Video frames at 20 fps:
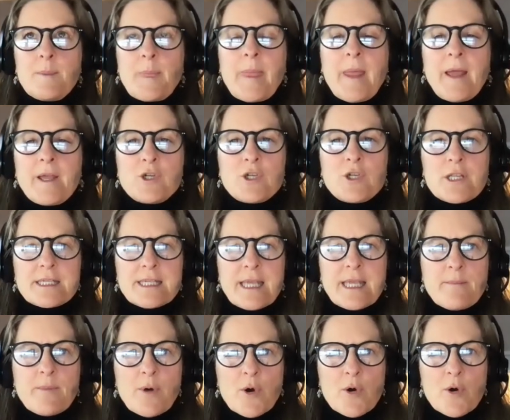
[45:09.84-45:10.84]
I usually say
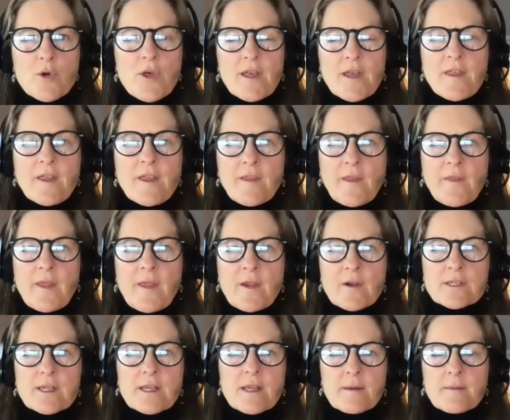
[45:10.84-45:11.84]
both. I think that
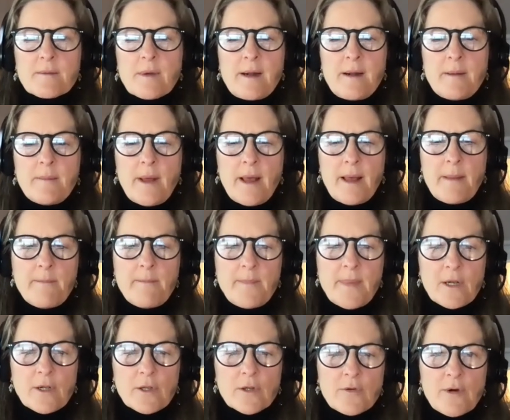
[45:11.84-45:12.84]
there's a
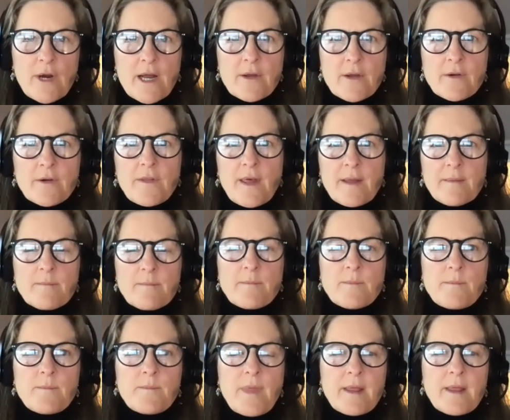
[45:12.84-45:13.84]
middle ground that
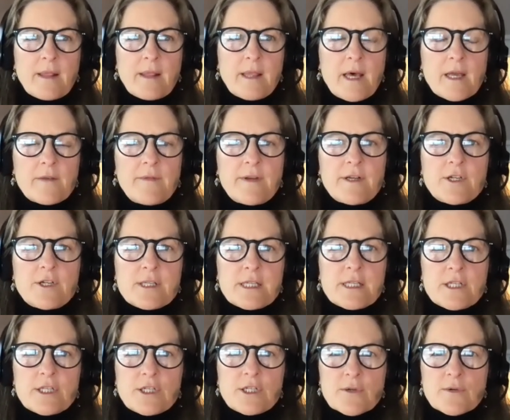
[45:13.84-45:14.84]
a lot of
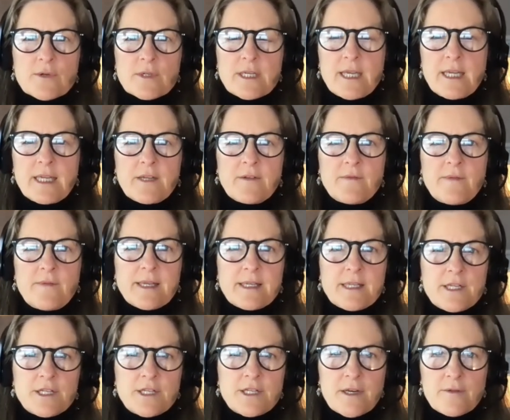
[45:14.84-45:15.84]
agencies don't take
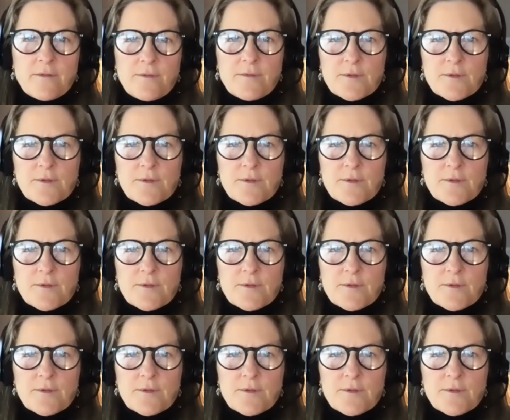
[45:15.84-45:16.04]
advantage of.